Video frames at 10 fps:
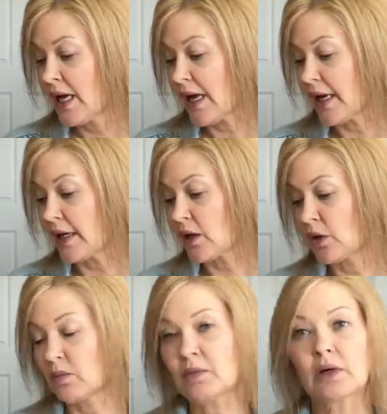a
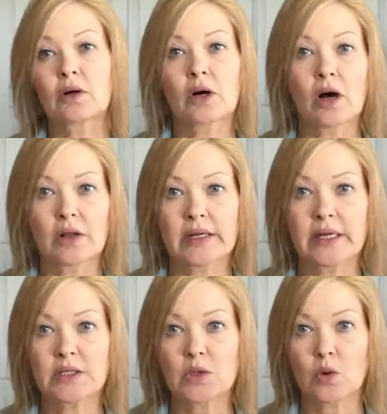home or
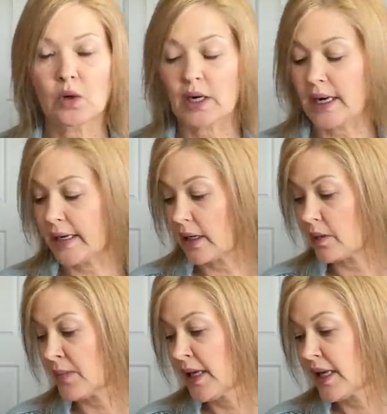holiday decor item,